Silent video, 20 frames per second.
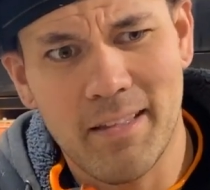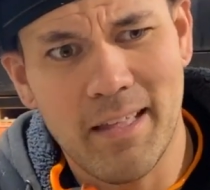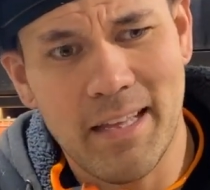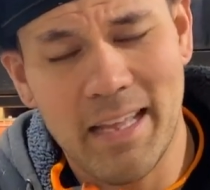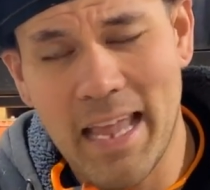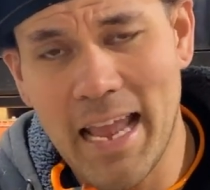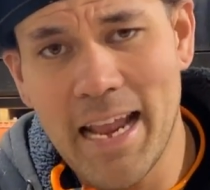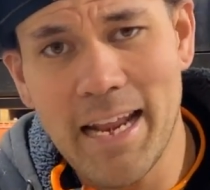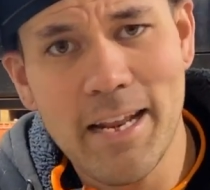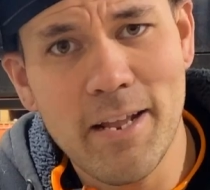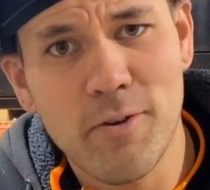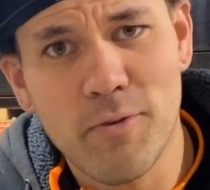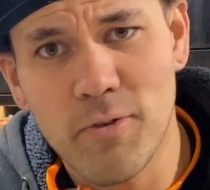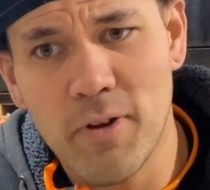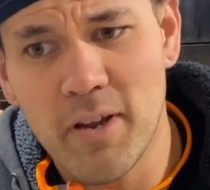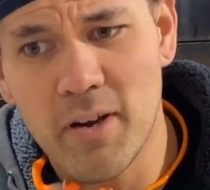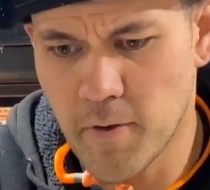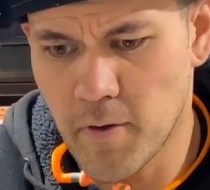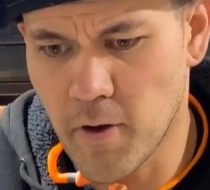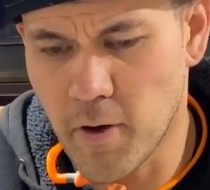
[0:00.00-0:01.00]
Like 80
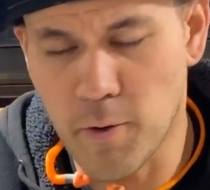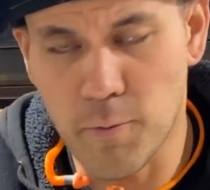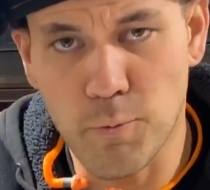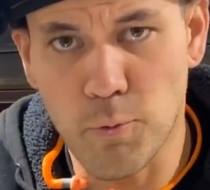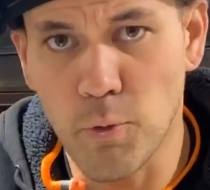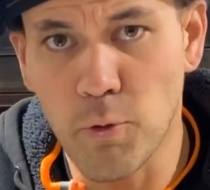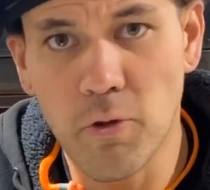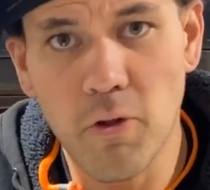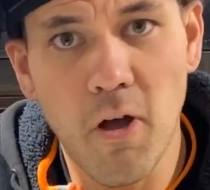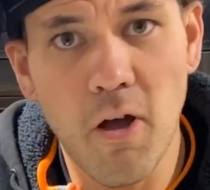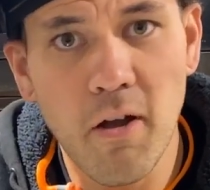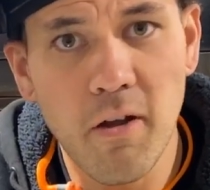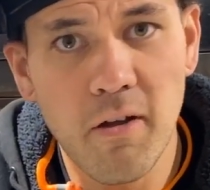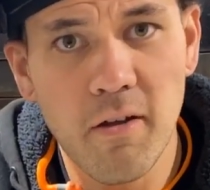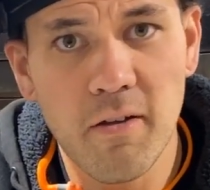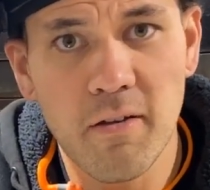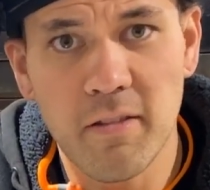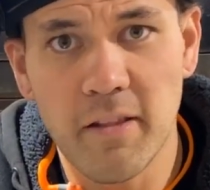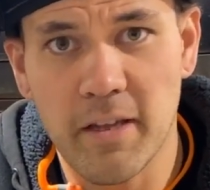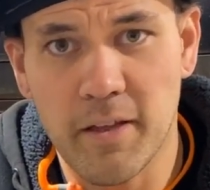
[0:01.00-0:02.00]
grit on a roll lock,
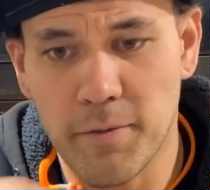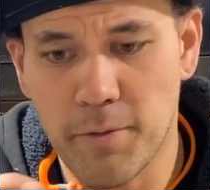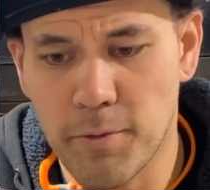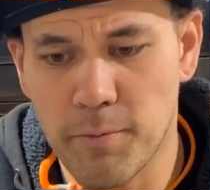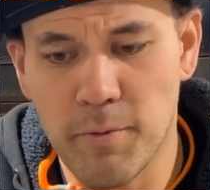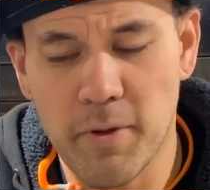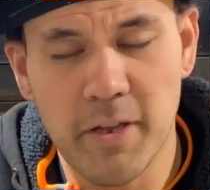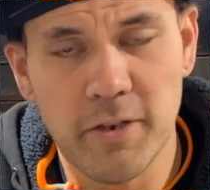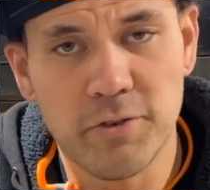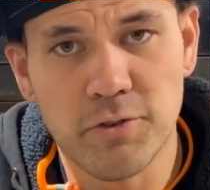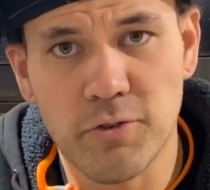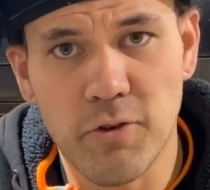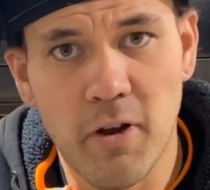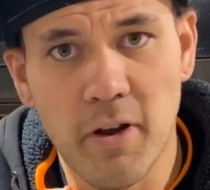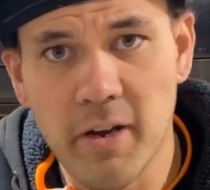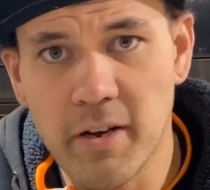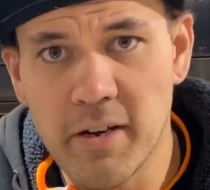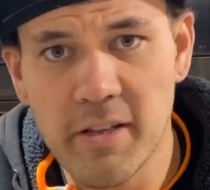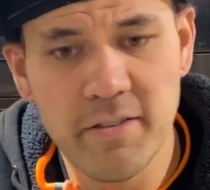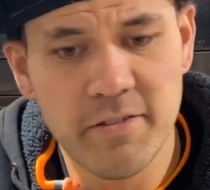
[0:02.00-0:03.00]
like a 3-inch
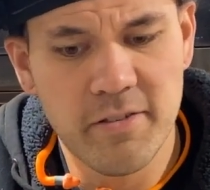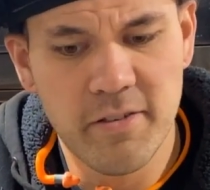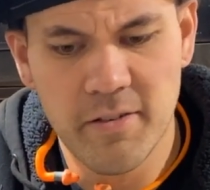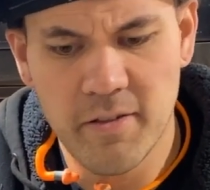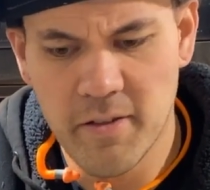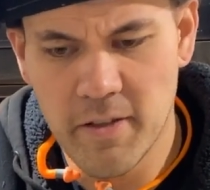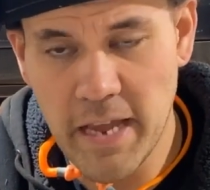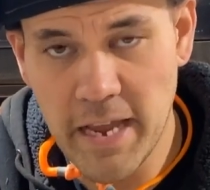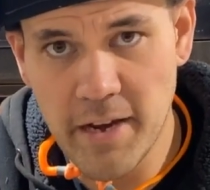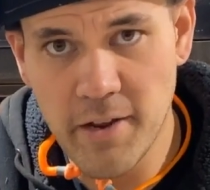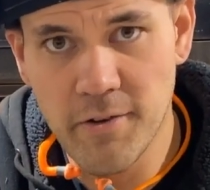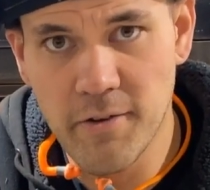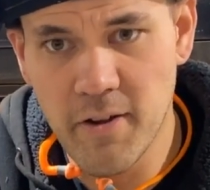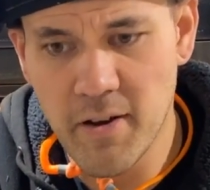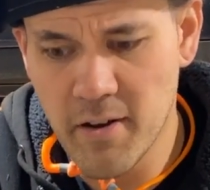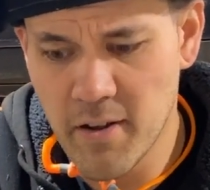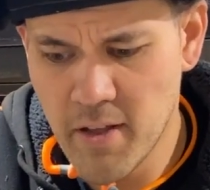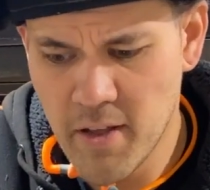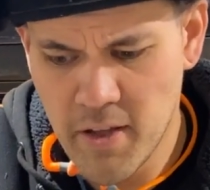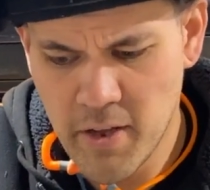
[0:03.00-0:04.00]
grinding disc, 80
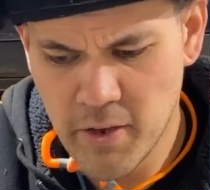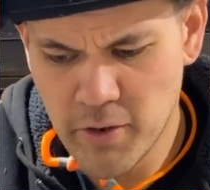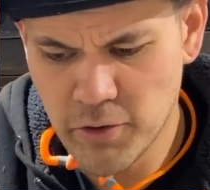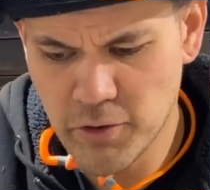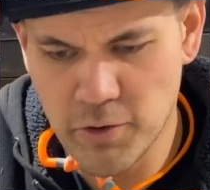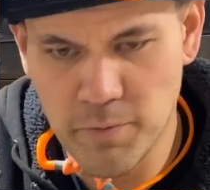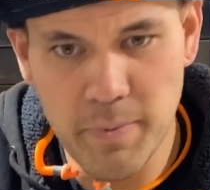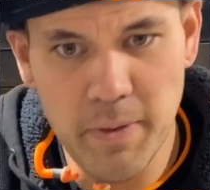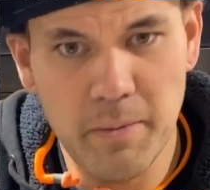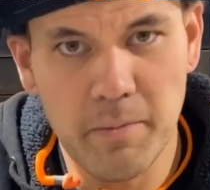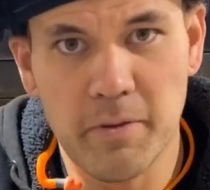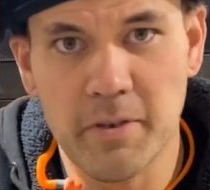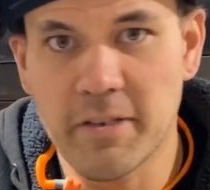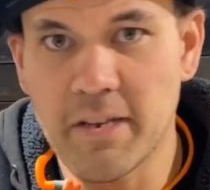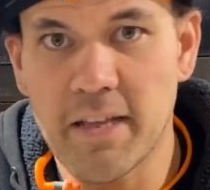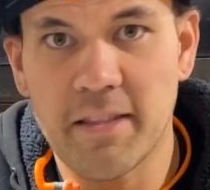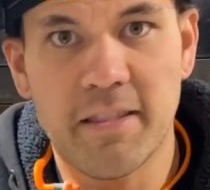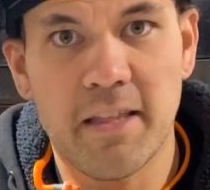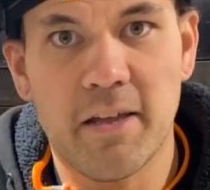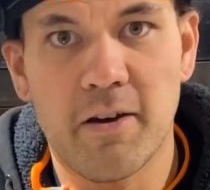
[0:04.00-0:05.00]
grit, should be able to
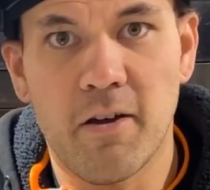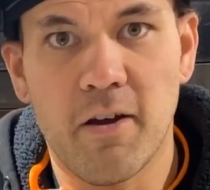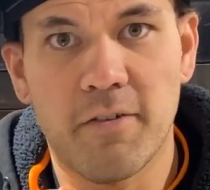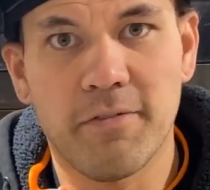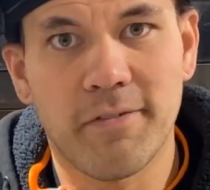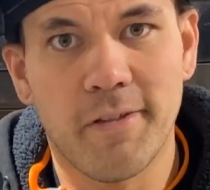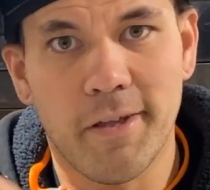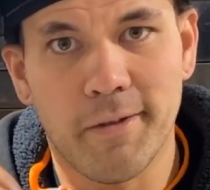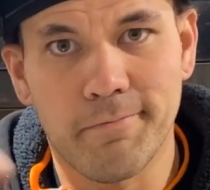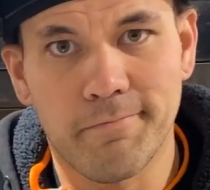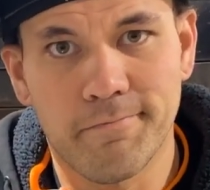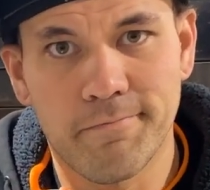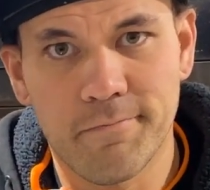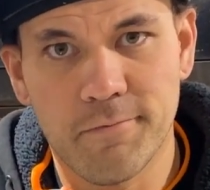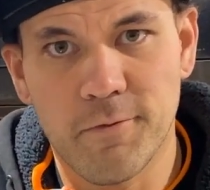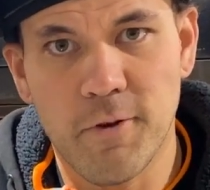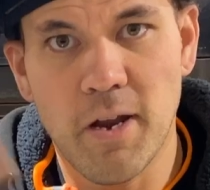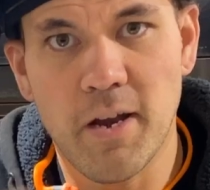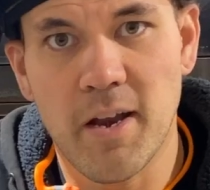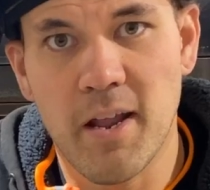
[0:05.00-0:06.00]
take that off like
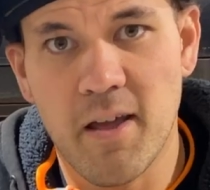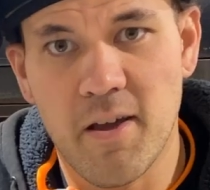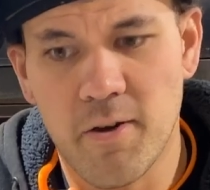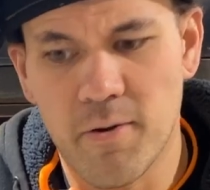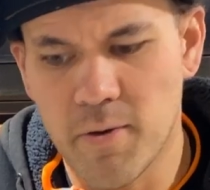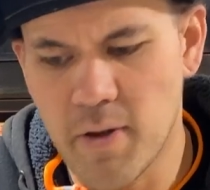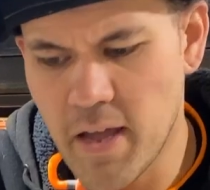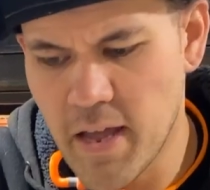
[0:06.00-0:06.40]
right now.